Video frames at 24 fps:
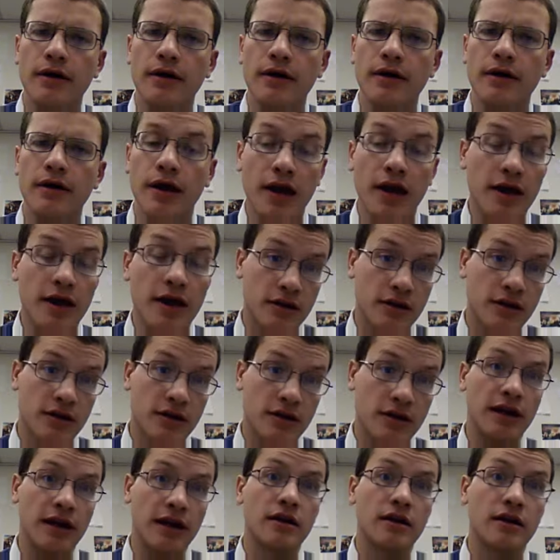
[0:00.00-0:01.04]
He has
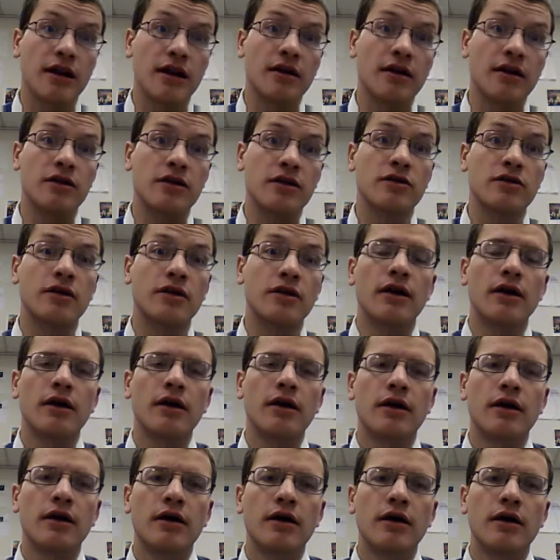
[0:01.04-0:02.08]
stated that in his
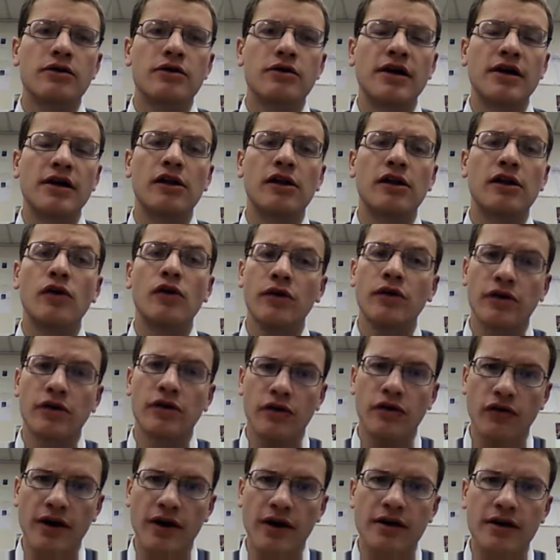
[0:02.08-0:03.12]
State of the Union
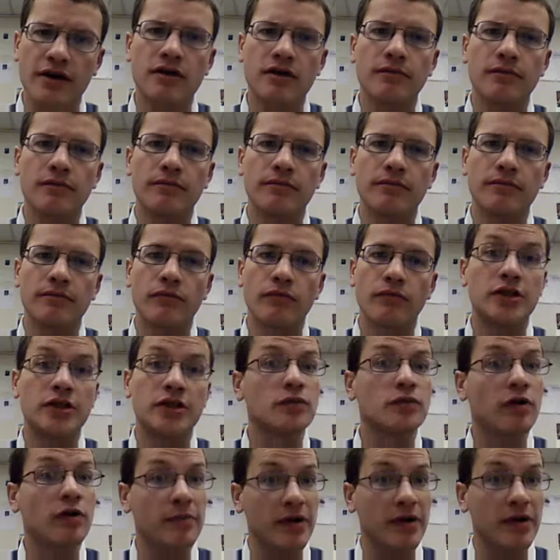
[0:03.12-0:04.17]
address, which
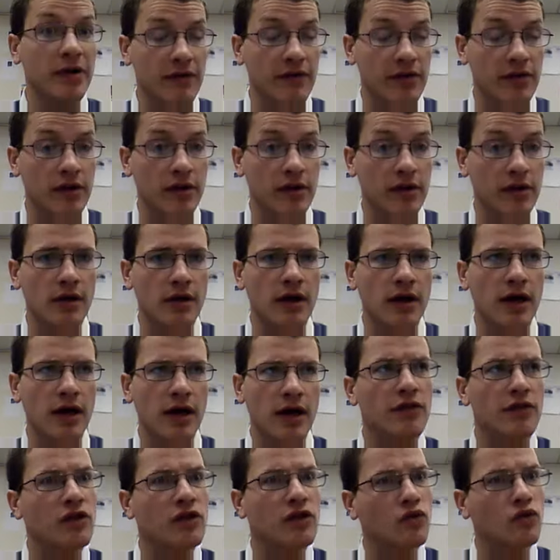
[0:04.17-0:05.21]
will be given
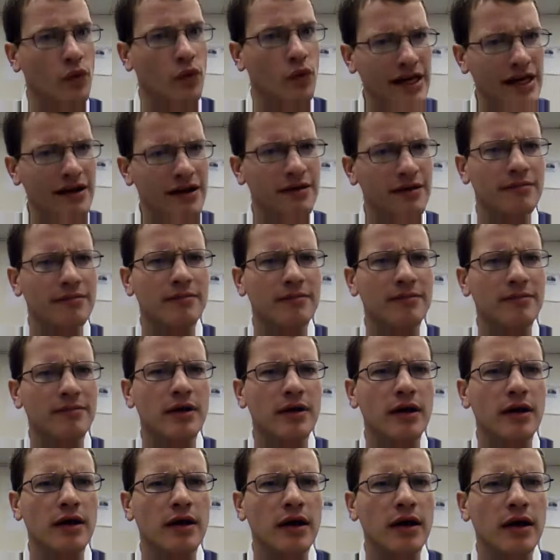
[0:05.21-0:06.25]
this week,
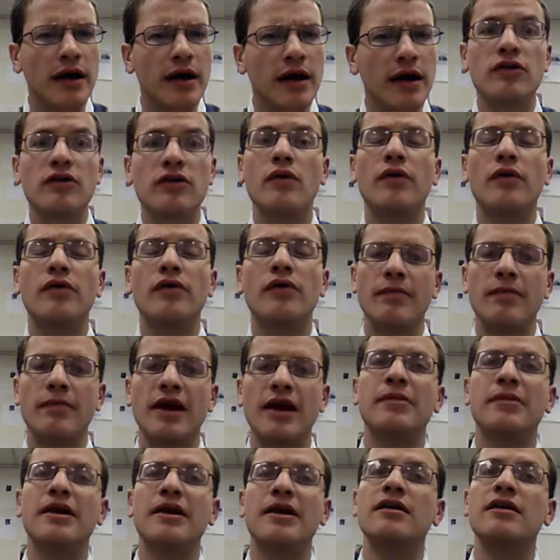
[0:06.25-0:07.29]
he's going to make a
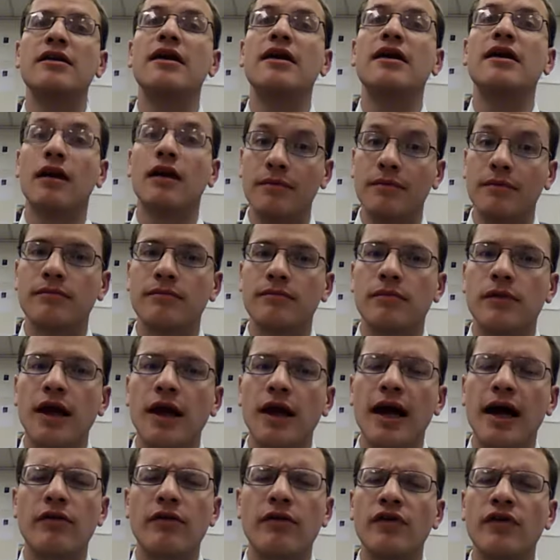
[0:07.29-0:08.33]
big deal
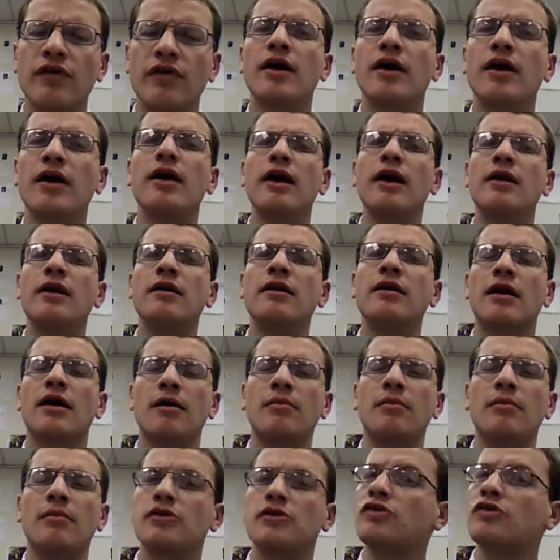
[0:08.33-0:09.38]
out of
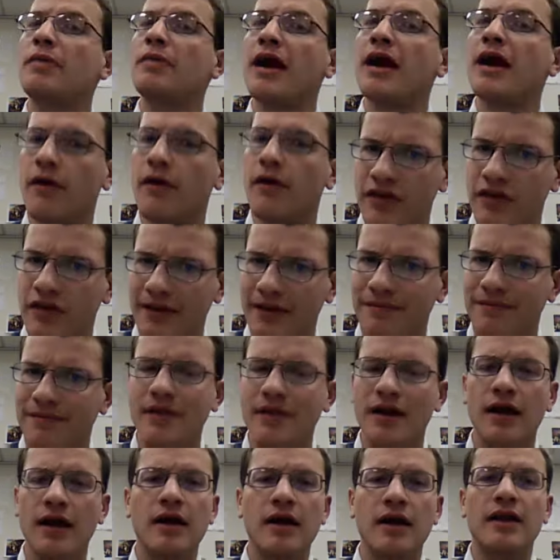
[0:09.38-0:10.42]
income disparity,
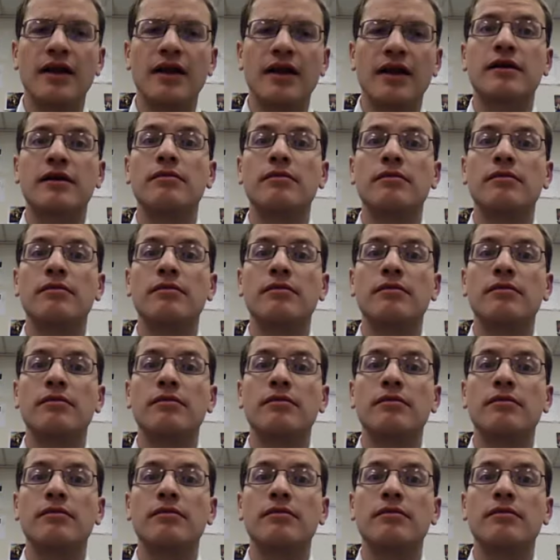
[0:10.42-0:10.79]
that